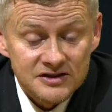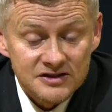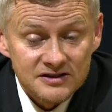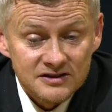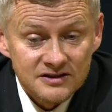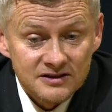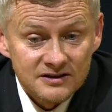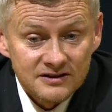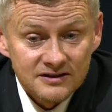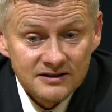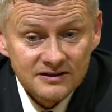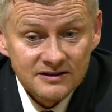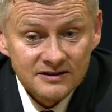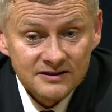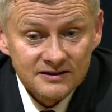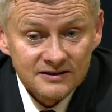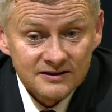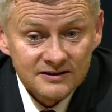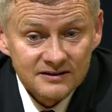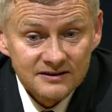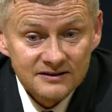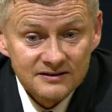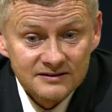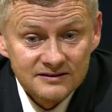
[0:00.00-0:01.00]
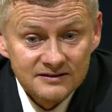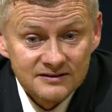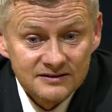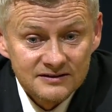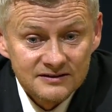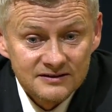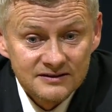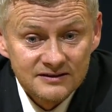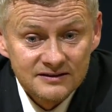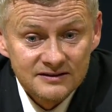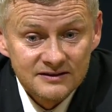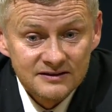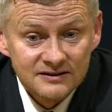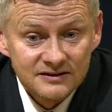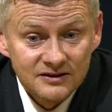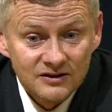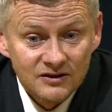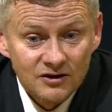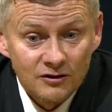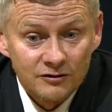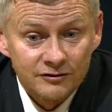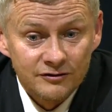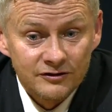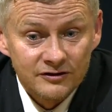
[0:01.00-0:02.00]
an
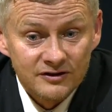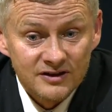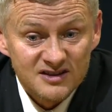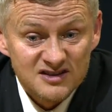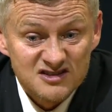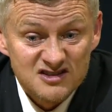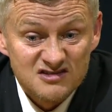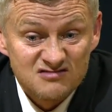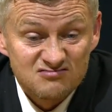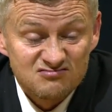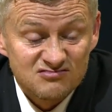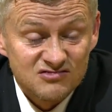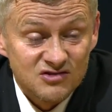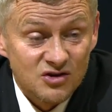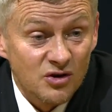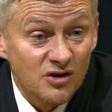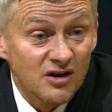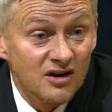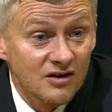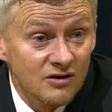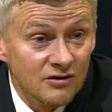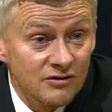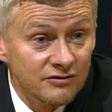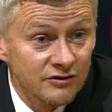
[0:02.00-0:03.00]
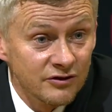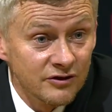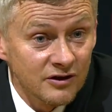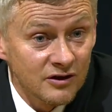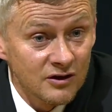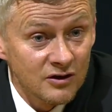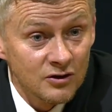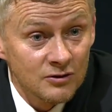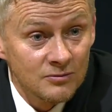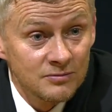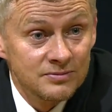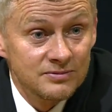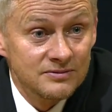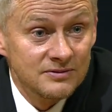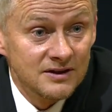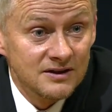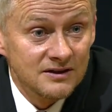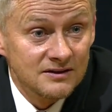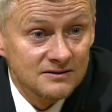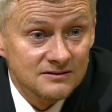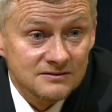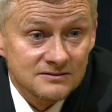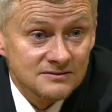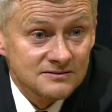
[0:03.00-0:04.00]
offer that's good enough for the club
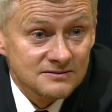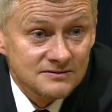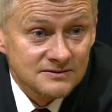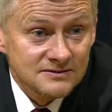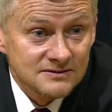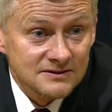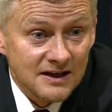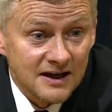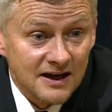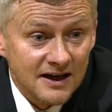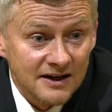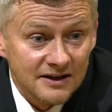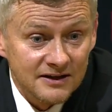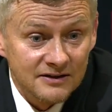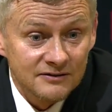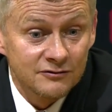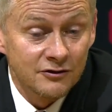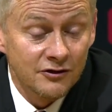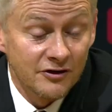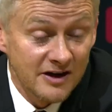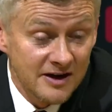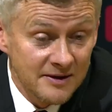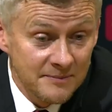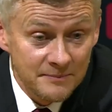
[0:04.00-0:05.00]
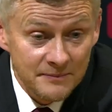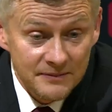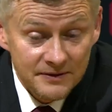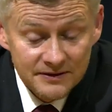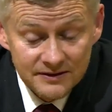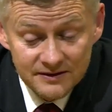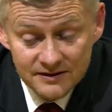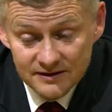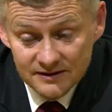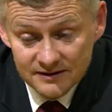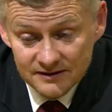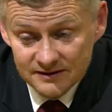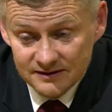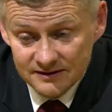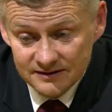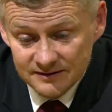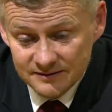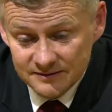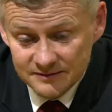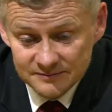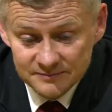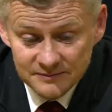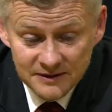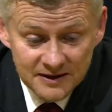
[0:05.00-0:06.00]
and for him,
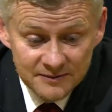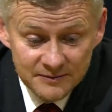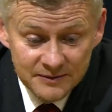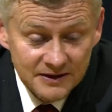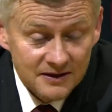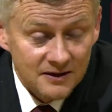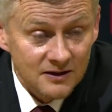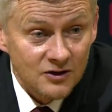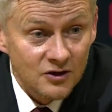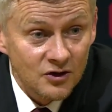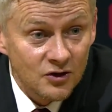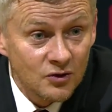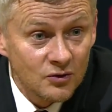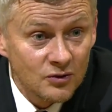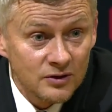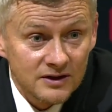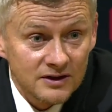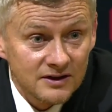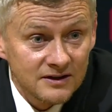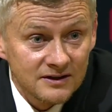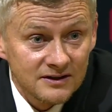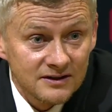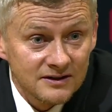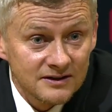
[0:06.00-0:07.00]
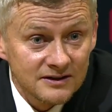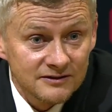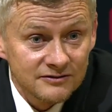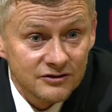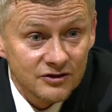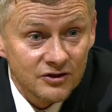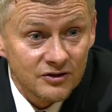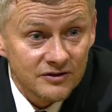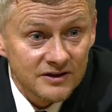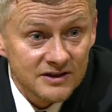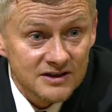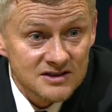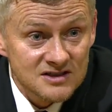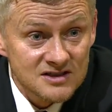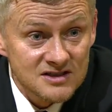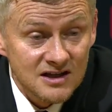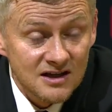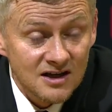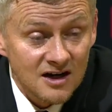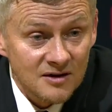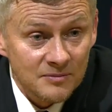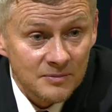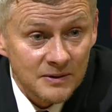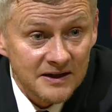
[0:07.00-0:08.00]
maybe he'll go. If not, he's
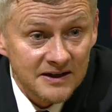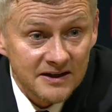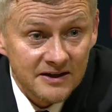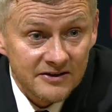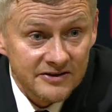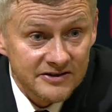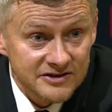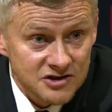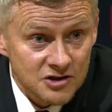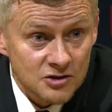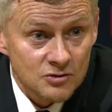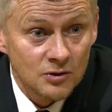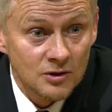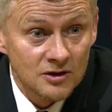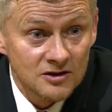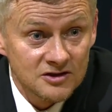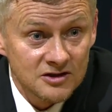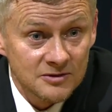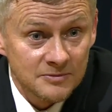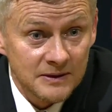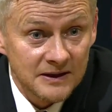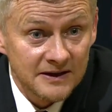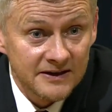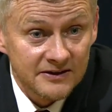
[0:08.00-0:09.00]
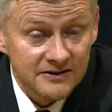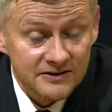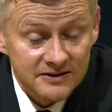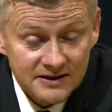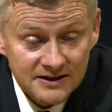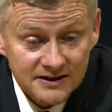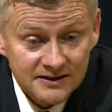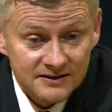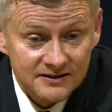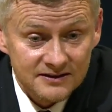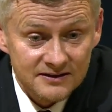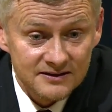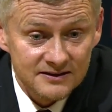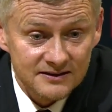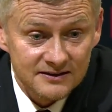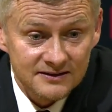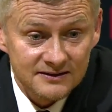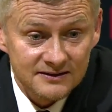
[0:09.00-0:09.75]
still our player. He's a quality player, and